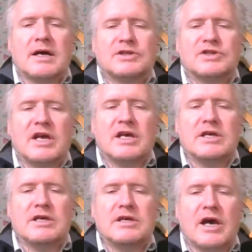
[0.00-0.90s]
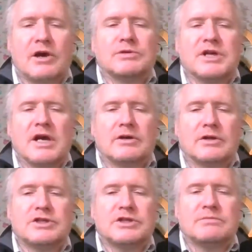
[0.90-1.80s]
as a equity
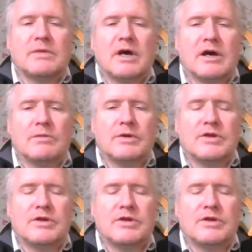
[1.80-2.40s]
analyst uh,